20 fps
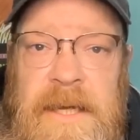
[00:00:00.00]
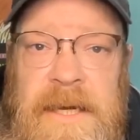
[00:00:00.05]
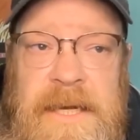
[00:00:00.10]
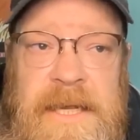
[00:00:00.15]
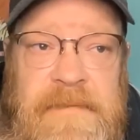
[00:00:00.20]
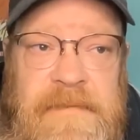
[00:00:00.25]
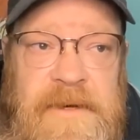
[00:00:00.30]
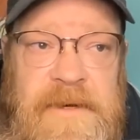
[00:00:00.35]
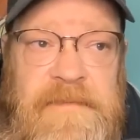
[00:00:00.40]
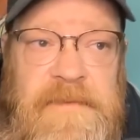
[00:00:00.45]

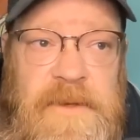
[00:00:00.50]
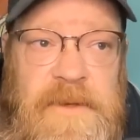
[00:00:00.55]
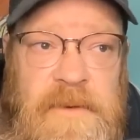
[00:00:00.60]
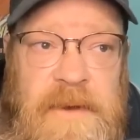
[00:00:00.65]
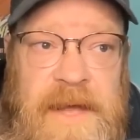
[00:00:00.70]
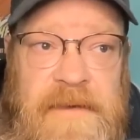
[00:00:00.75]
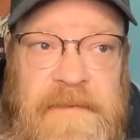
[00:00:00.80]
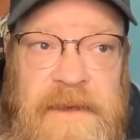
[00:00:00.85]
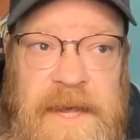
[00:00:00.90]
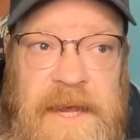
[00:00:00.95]
And even if
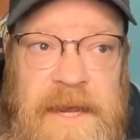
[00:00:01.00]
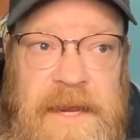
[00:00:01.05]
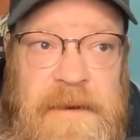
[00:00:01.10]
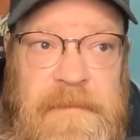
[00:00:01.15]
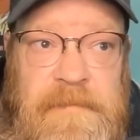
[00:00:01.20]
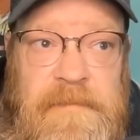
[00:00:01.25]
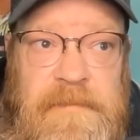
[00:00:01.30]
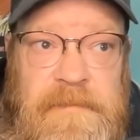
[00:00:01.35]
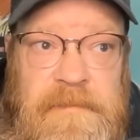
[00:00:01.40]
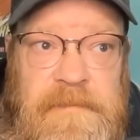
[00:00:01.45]
you have
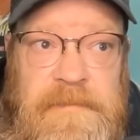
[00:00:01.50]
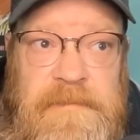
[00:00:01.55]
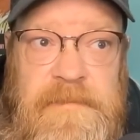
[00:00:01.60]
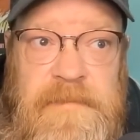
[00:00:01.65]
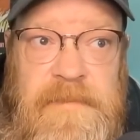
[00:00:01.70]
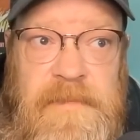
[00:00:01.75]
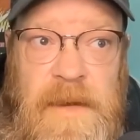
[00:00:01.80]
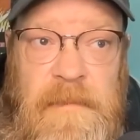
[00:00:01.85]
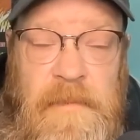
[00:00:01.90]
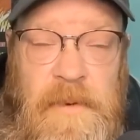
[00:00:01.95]
a
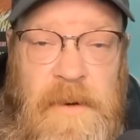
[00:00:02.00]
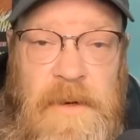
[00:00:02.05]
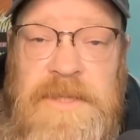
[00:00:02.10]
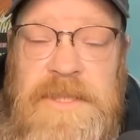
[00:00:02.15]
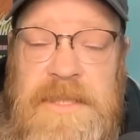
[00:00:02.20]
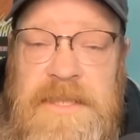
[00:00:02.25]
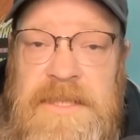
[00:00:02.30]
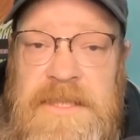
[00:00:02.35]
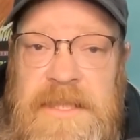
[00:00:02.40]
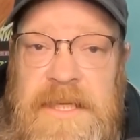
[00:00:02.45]

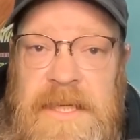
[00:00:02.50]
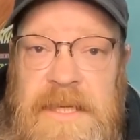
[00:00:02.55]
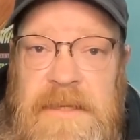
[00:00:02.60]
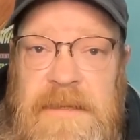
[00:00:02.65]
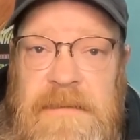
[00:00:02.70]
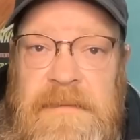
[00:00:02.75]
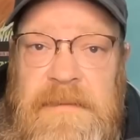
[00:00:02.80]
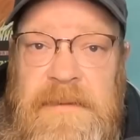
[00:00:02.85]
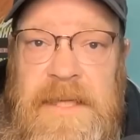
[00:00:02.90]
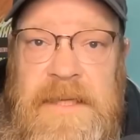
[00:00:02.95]

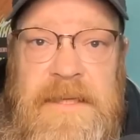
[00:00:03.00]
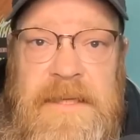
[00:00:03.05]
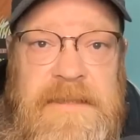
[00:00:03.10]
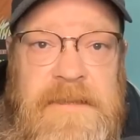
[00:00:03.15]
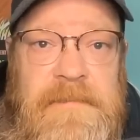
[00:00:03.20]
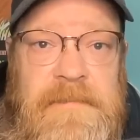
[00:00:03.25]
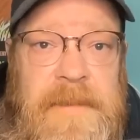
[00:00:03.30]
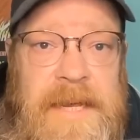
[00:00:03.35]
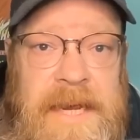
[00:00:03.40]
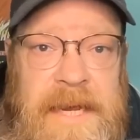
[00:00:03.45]
emergency, that
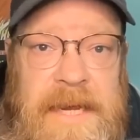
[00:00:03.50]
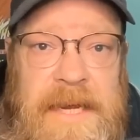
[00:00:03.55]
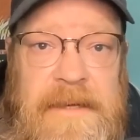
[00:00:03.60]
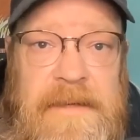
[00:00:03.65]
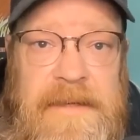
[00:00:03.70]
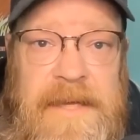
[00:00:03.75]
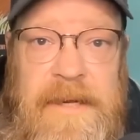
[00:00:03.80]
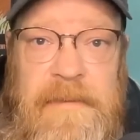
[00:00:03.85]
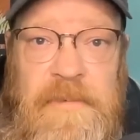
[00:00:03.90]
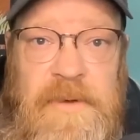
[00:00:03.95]
doesn't
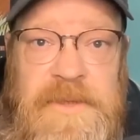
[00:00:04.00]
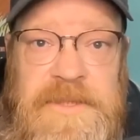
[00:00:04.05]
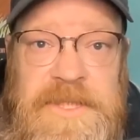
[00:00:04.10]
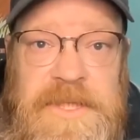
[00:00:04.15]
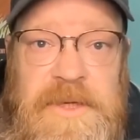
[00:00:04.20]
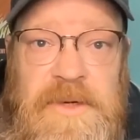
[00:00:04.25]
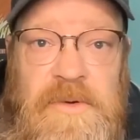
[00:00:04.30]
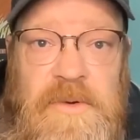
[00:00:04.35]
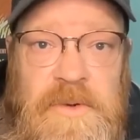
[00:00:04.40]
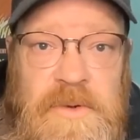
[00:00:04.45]
mean that
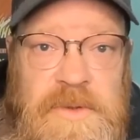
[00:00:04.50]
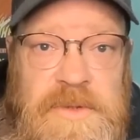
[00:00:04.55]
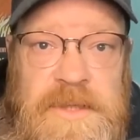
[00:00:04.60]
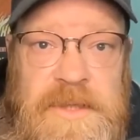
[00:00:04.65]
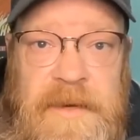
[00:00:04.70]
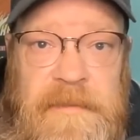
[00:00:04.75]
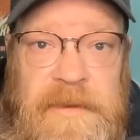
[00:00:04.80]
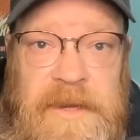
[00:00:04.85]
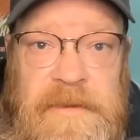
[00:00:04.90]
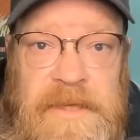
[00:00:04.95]
emergency crews
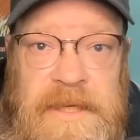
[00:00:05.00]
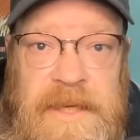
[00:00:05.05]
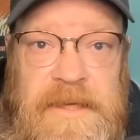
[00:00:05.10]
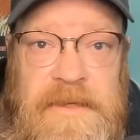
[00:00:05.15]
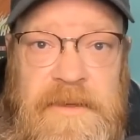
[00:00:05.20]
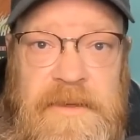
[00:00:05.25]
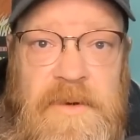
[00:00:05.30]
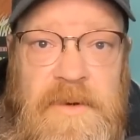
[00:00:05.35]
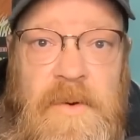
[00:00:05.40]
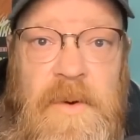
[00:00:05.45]
are going to be able to
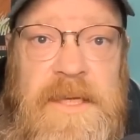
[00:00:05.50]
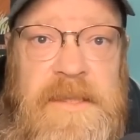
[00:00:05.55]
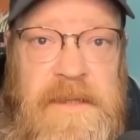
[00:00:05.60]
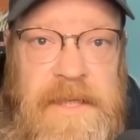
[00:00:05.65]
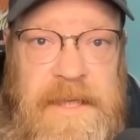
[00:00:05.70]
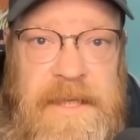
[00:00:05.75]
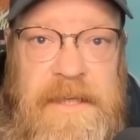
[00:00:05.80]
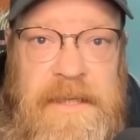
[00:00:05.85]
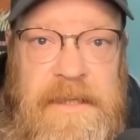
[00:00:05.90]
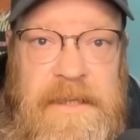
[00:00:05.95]
get to you
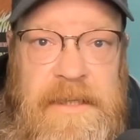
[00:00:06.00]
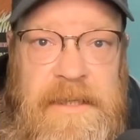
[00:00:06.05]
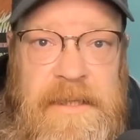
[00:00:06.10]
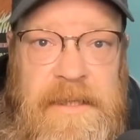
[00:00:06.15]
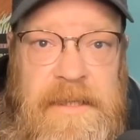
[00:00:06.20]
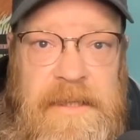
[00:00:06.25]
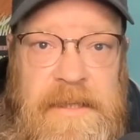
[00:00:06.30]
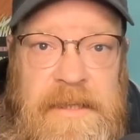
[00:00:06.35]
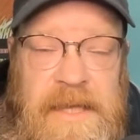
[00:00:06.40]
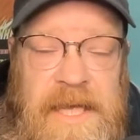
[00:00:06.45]
quickly.
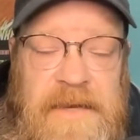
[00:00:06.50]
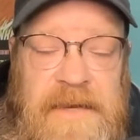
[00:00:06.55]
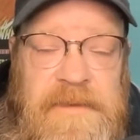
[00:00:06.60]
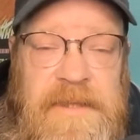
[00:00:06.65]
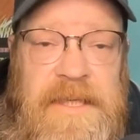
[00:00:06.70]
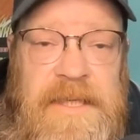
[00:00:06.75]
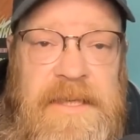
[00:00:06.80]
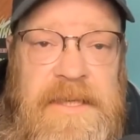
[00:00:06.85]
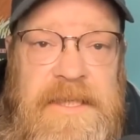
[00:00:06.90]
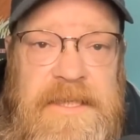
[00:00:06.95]

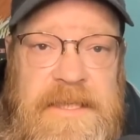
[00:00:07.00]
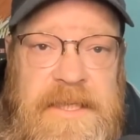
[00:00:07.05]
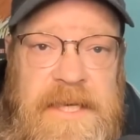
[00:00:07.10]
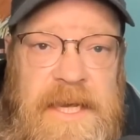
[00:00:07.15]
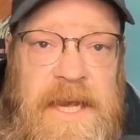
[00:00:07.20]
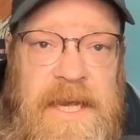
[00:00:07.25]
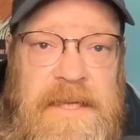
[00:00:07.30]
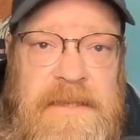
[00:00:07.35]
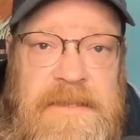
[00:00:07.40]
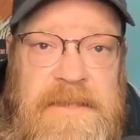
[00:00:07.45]
Thankfully, in this
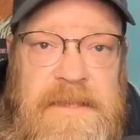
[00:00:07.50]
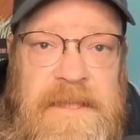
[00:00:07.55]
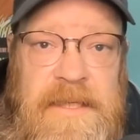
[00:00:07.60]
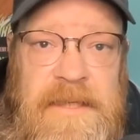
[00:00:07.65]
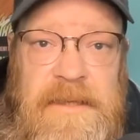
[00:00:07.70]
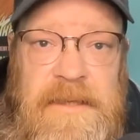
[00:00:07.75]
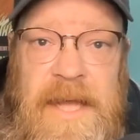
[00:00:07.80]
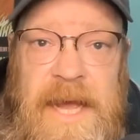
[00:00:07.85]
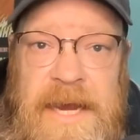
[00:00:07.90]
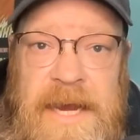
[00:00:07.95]
case,
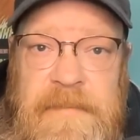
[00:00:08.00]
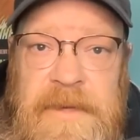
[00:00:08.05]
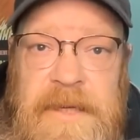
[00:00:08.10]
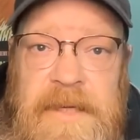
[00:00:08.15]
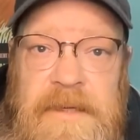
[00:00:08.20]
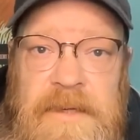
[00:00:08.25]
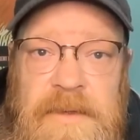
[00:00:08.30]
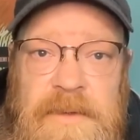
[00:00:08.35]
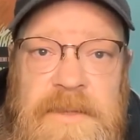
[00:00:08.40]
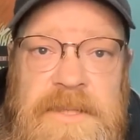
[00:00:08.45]
the
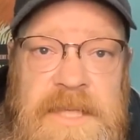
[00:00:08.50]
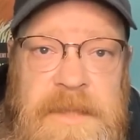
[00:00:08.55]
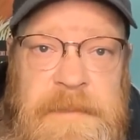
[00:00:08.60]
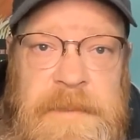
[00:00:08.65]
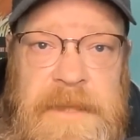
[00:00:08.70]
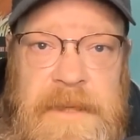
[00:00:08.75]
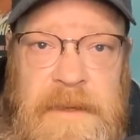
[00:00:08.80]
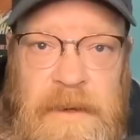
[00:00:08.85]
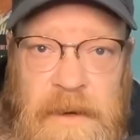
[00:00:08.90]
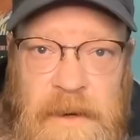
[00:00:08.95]
linemen knew
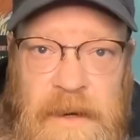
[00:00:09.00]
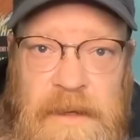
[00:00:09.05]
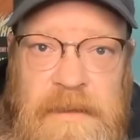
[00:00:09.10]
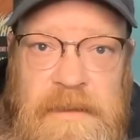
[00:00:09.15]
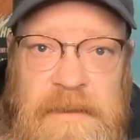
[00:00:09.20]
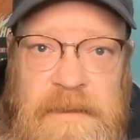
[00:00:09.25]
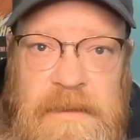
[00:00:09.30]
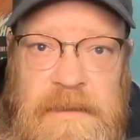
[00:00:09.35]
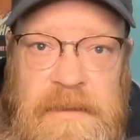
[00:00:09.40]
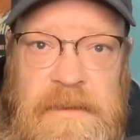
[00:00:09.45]
CPR,